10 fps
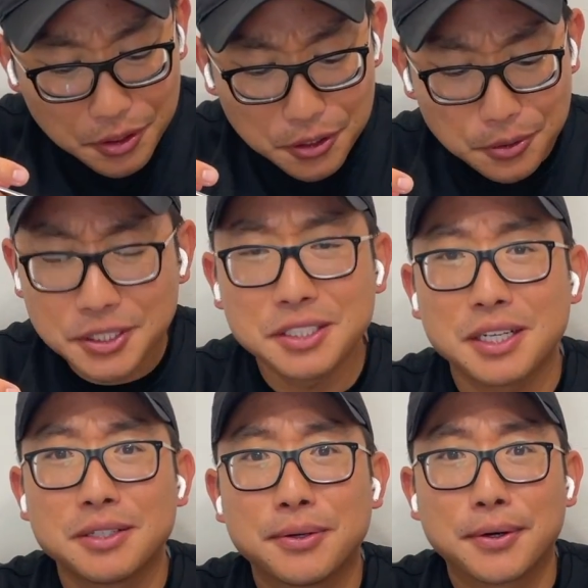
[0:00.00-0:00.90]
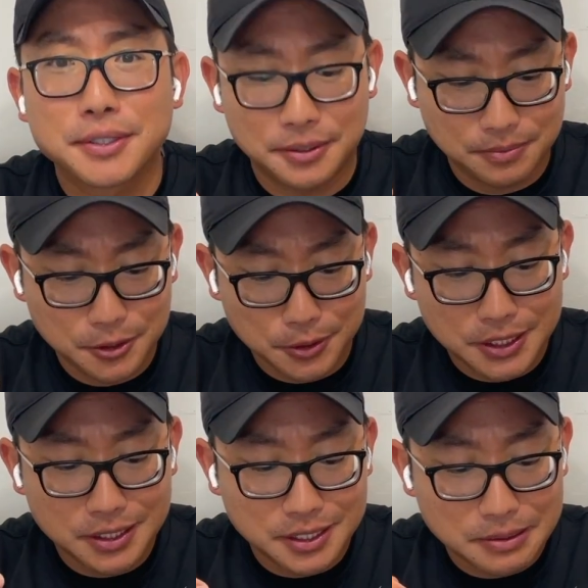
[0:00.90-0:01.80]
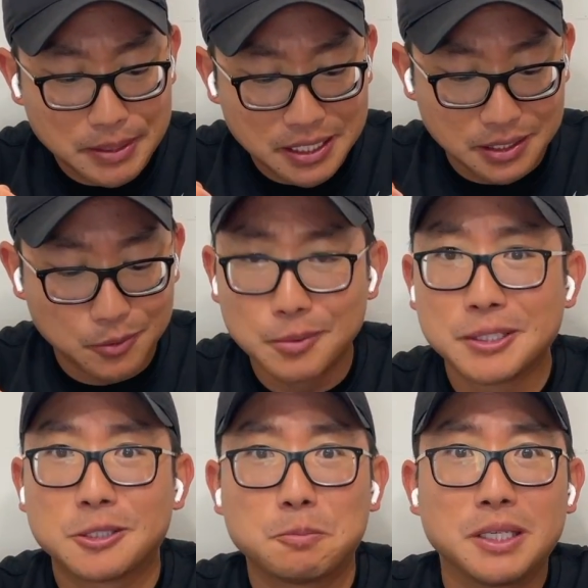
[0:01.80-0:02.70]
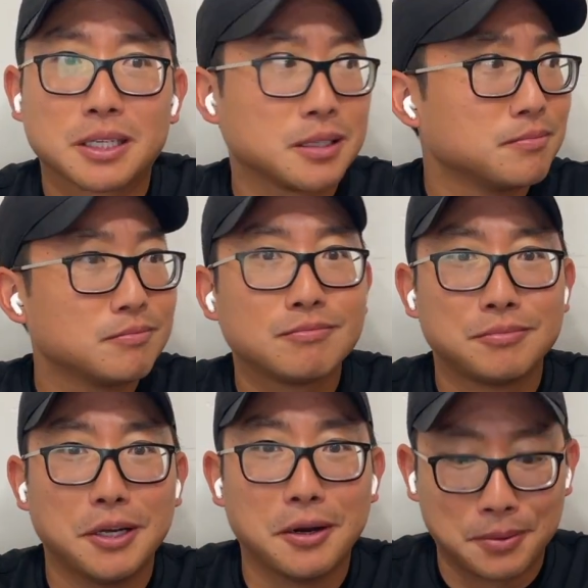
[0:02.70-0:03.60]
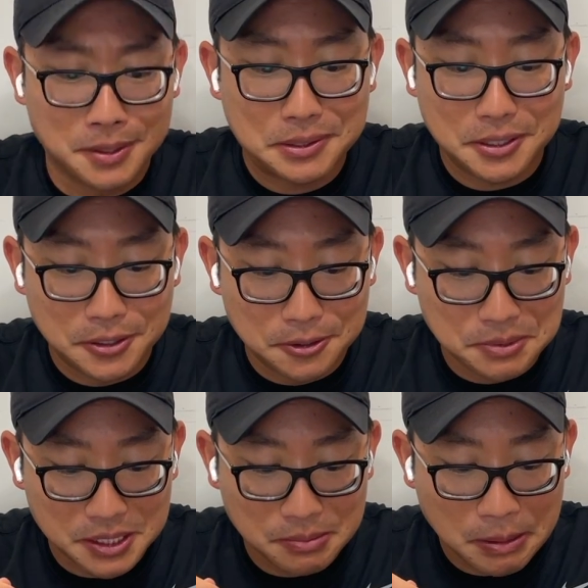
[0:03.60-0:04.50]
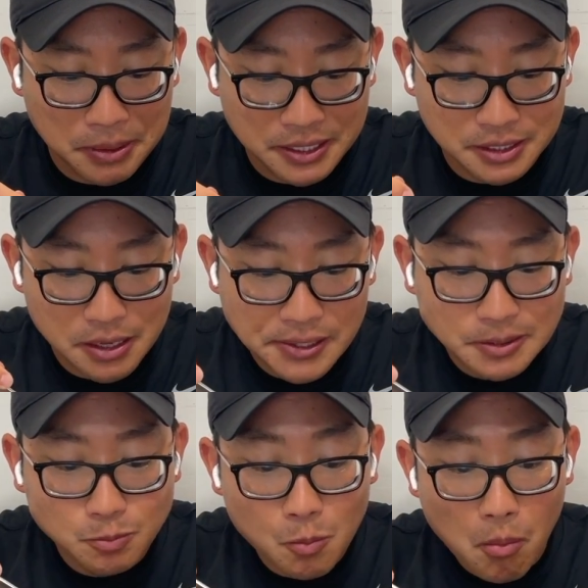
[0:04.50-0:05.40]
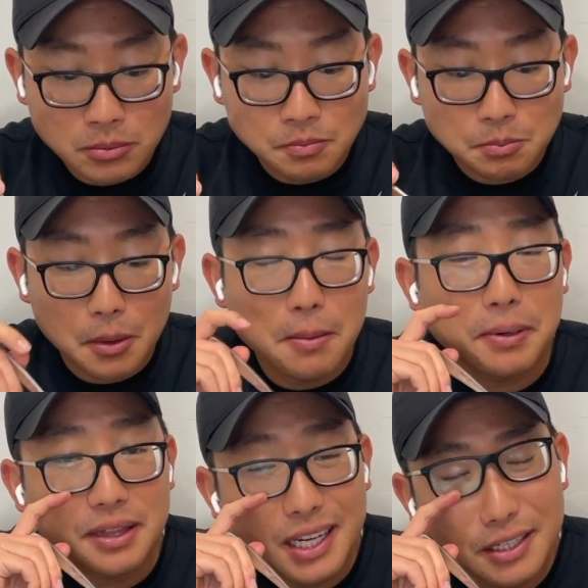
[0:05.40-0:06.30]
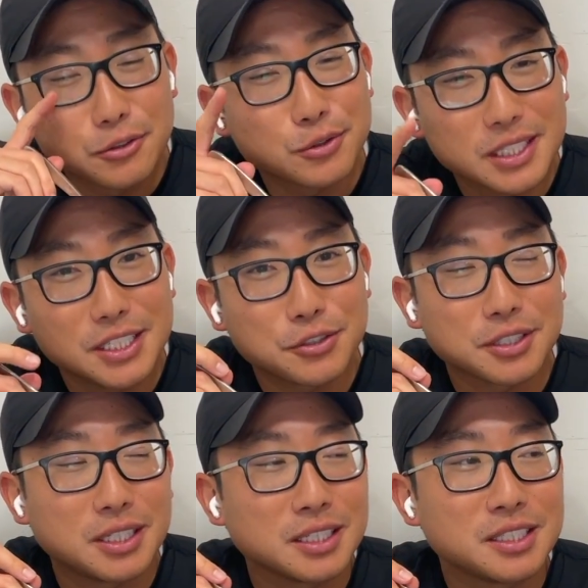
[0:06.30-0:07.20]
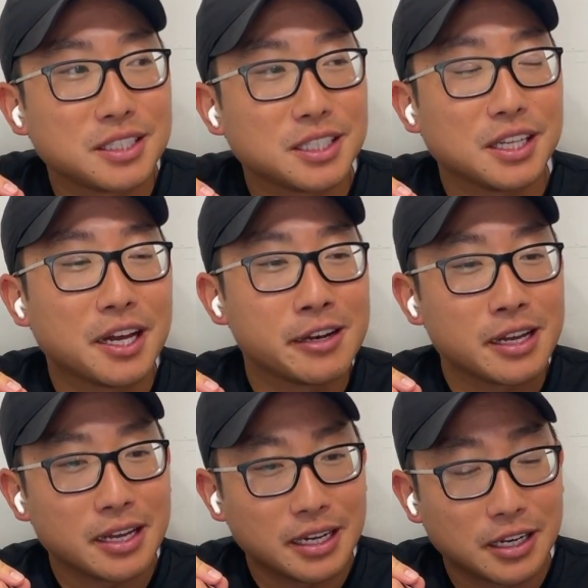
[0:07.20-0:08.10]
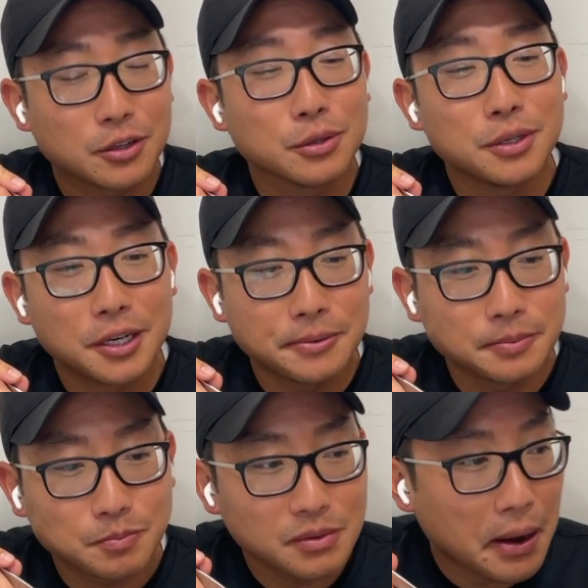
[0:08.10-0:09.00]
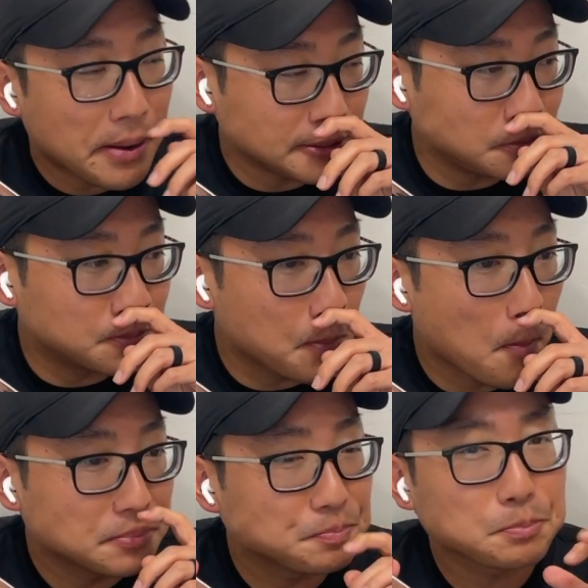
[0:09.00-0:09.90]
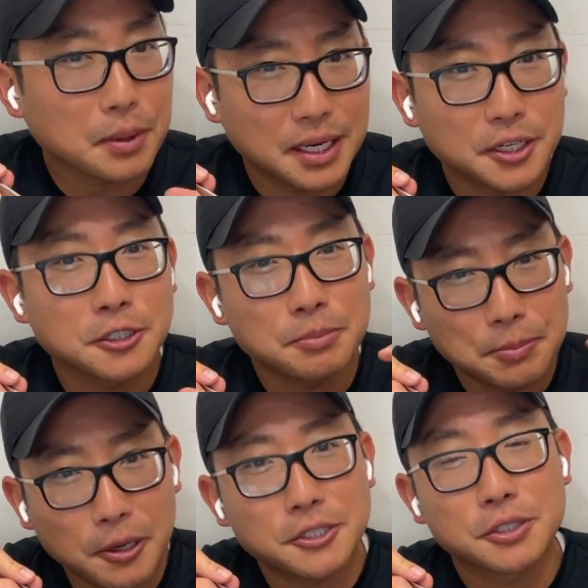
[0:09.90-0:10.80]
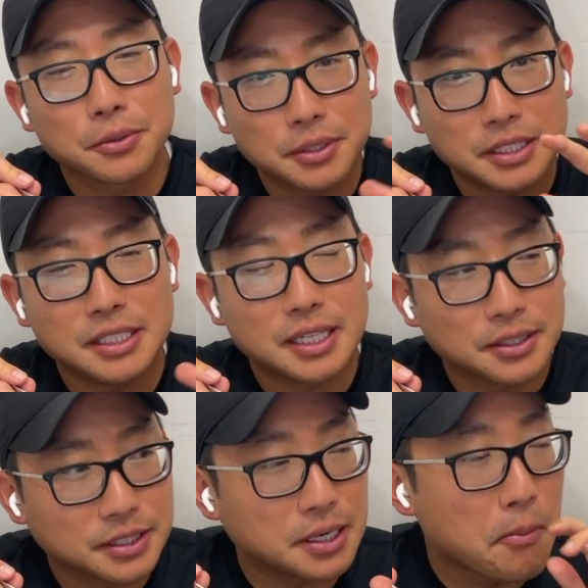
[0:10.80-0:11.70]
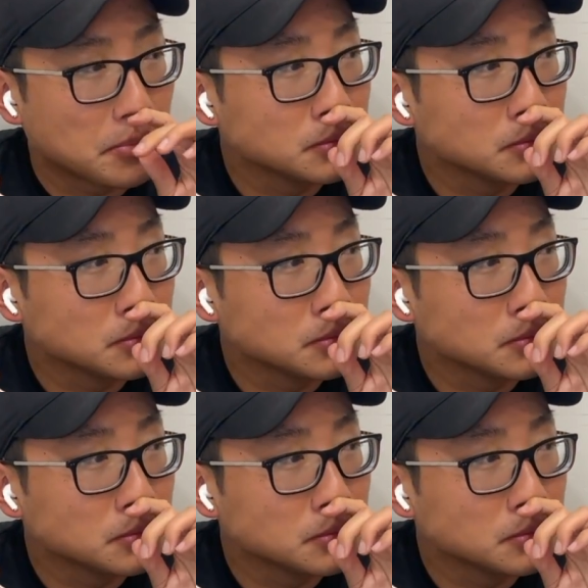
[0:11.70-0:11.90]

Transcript: watching TED Talks. You're watching this amazing woman speak. You know, I want to go home and clean my blinds. But then it was really interesting. She then included, and I could be botching all the details here,